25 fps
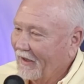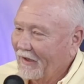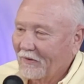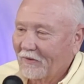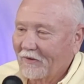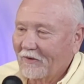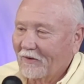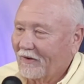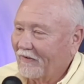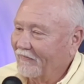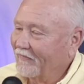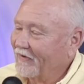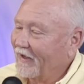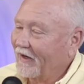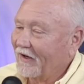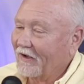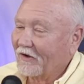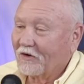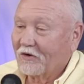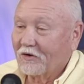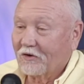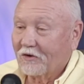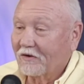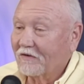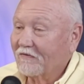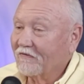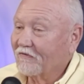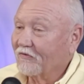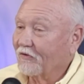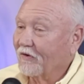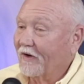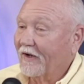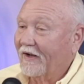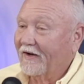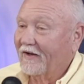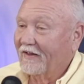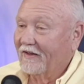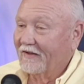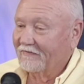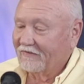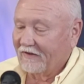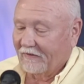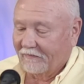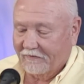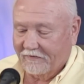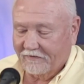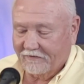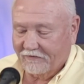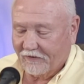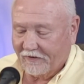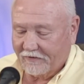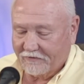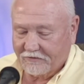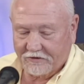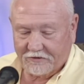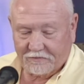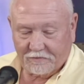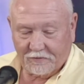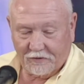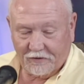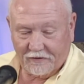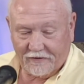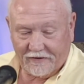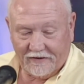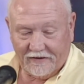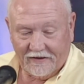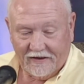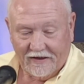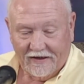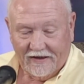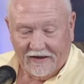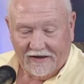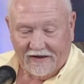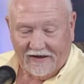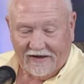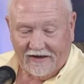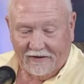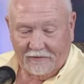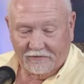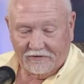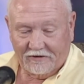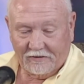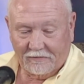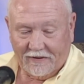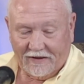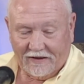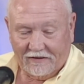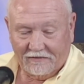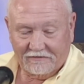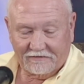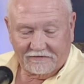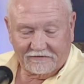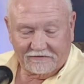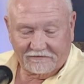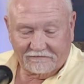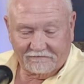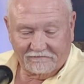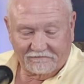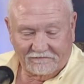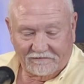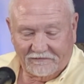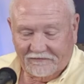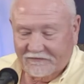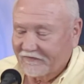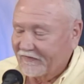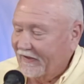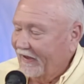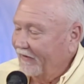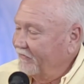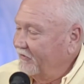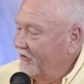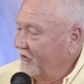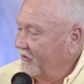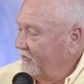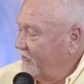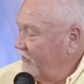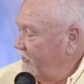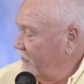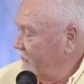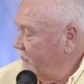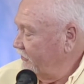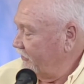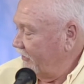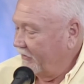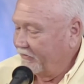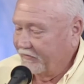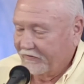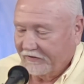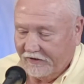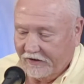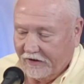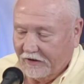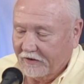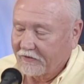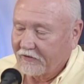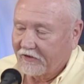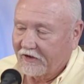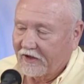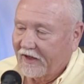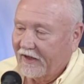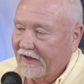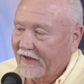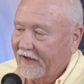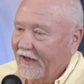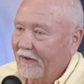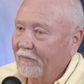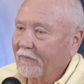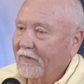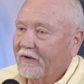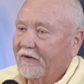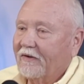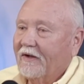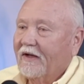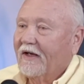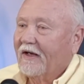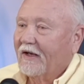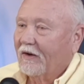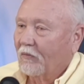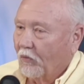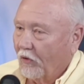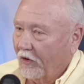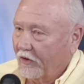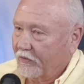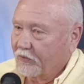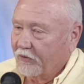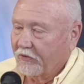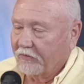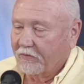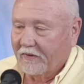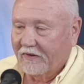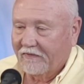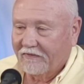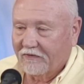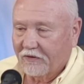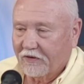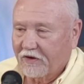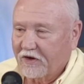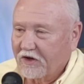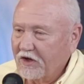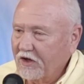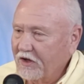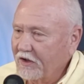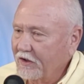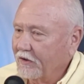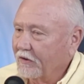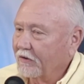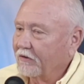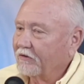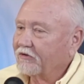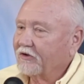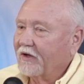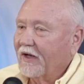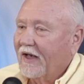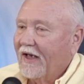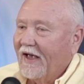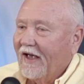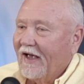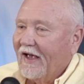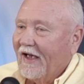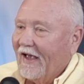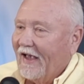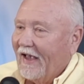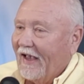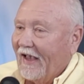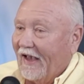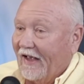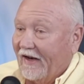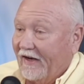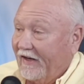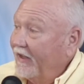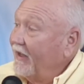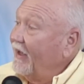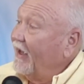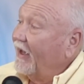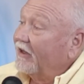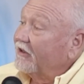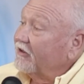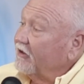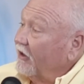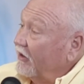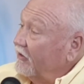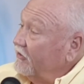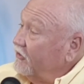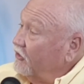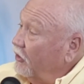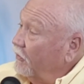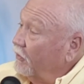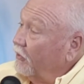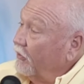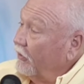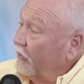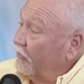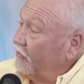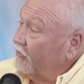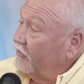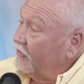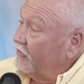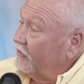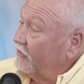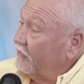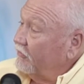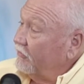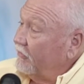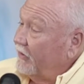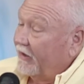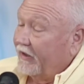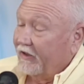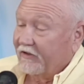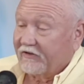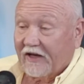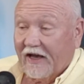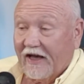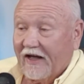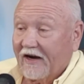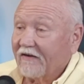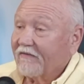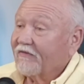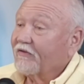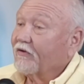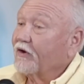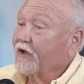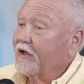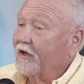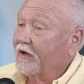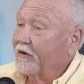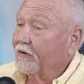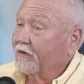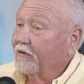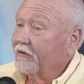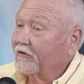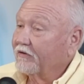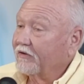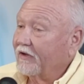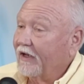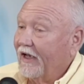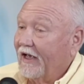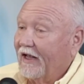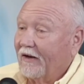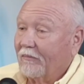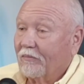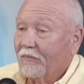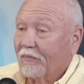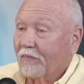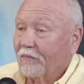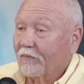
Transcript: You know, I've got a good friend lives up in Fredericksburg, and he was about five, six years younger than I am mm-hmm. and worked with me for mm-hmm. years. And he has osteoporosis. Mm-hmm. And he's had it for years. And